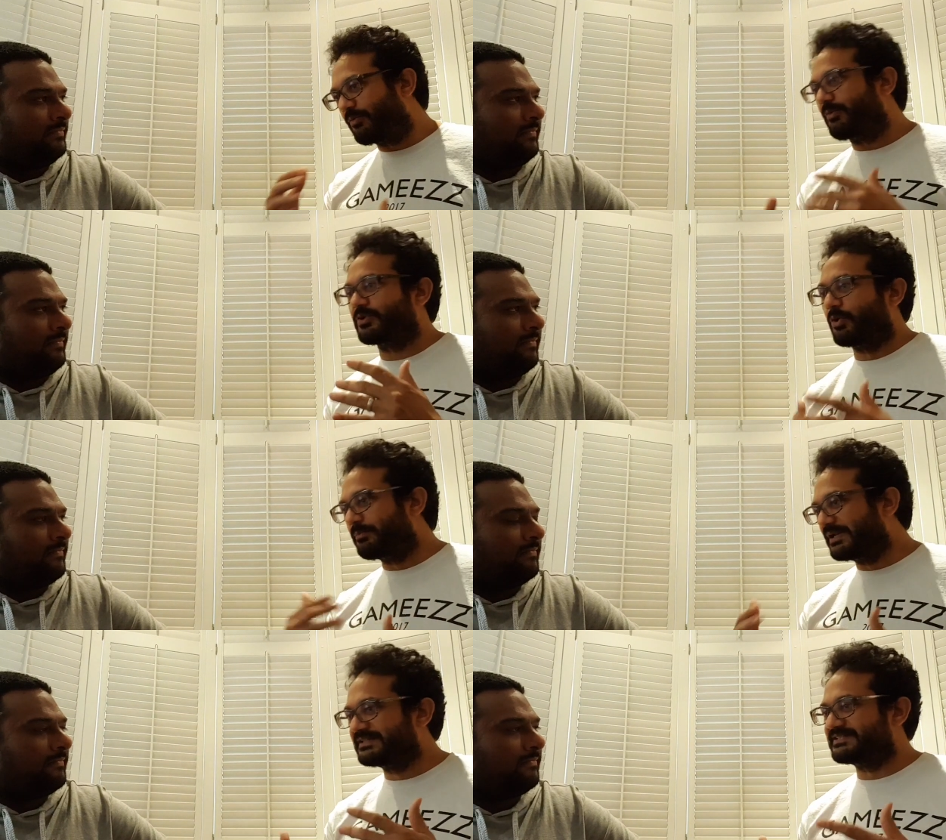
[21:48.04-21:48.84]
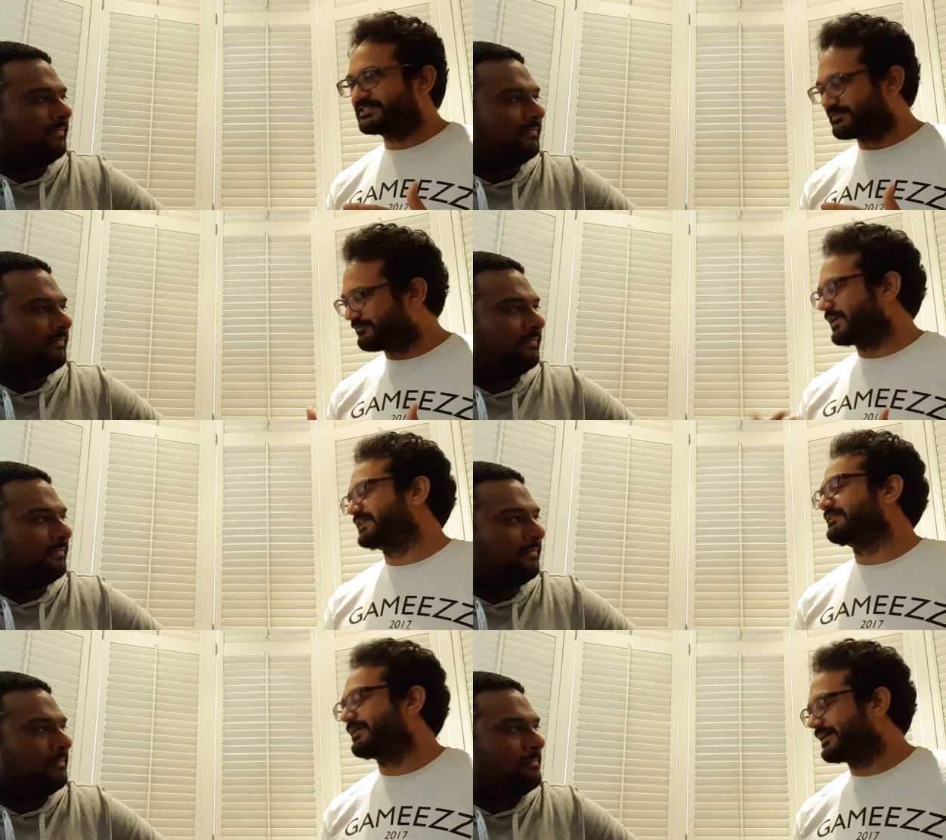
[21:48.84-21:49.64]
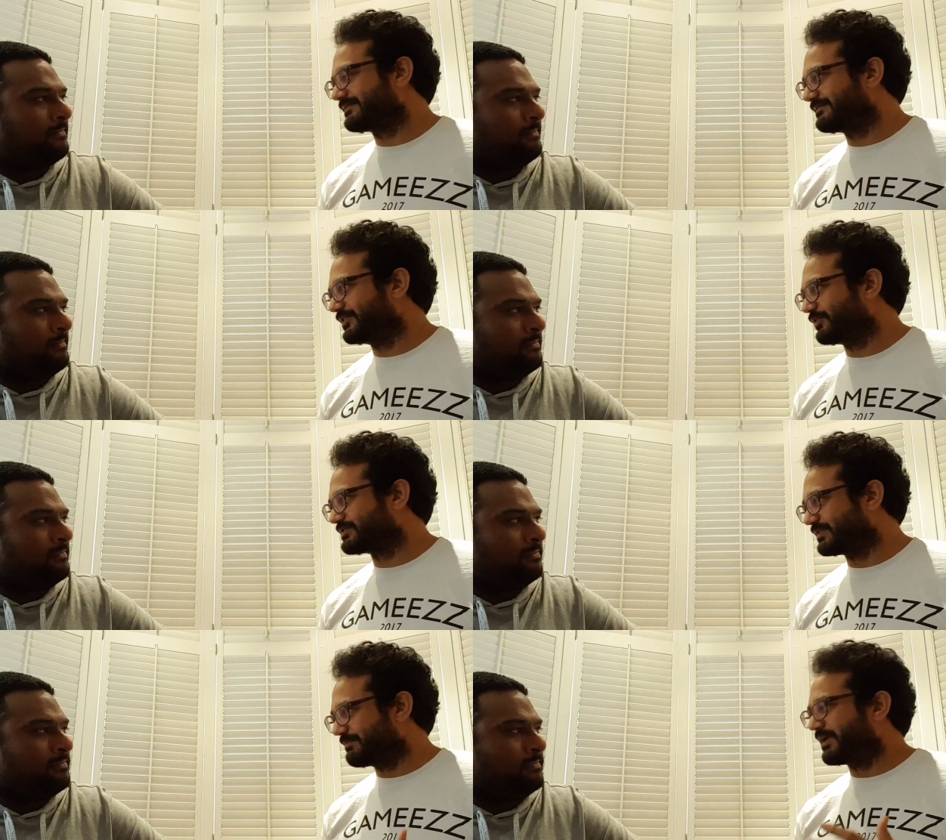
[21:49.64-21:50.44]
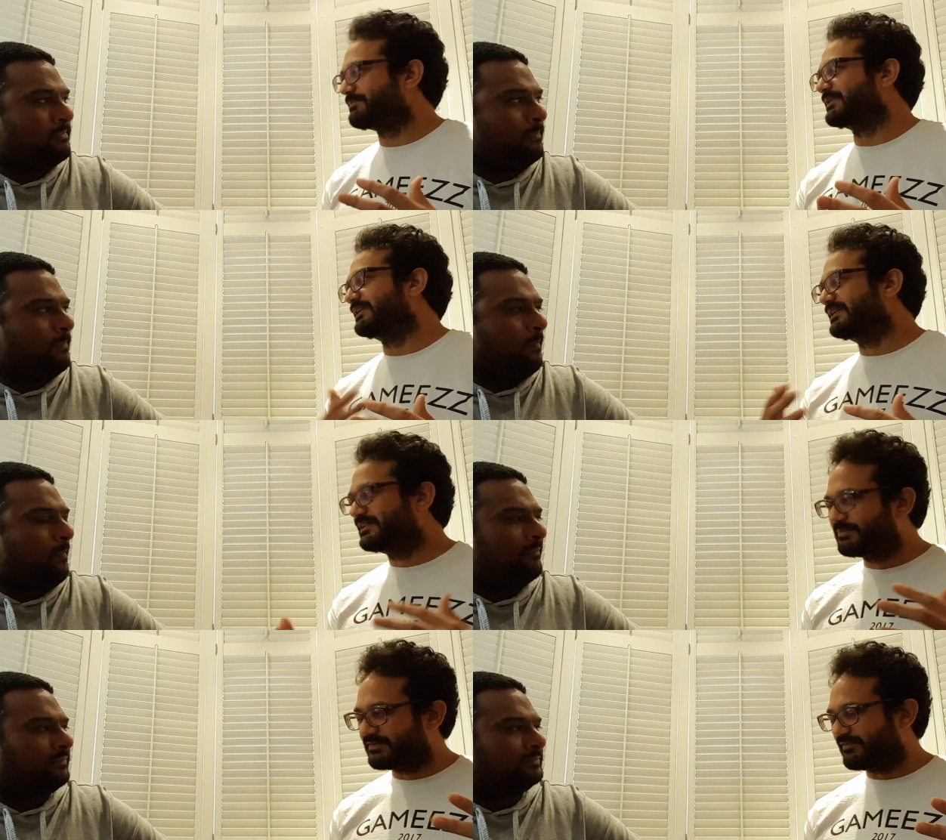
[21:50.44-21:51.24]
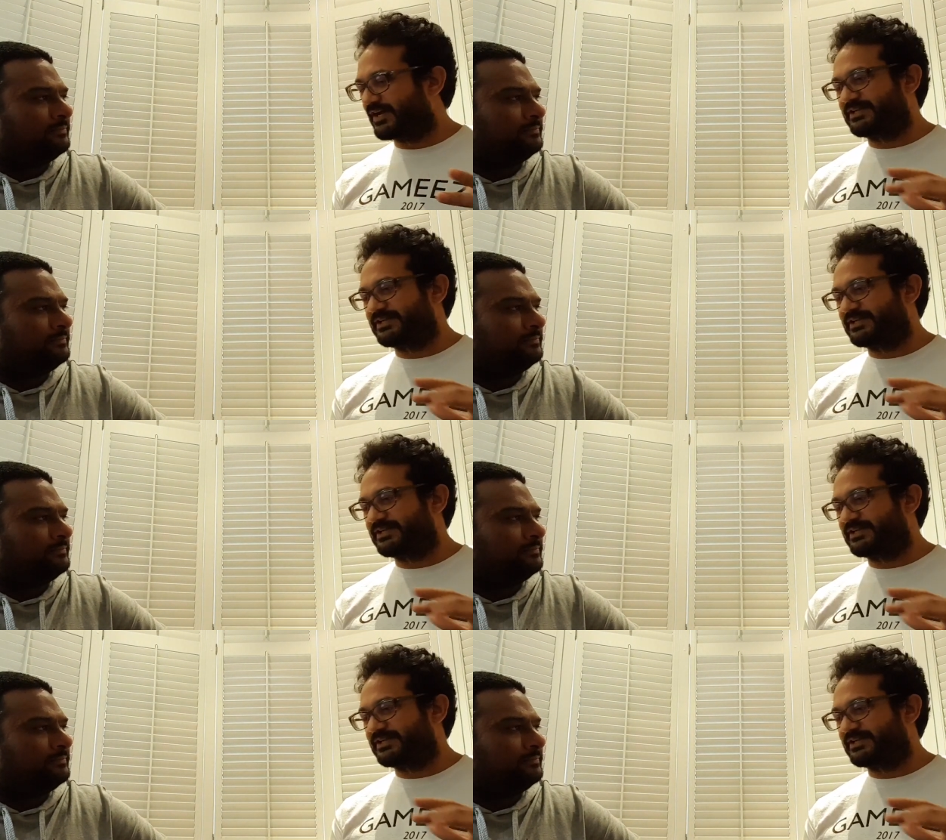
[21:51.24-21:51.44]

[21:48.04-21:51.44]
Speaker 1: your ability to find that, you know. So there might be a little bit of luck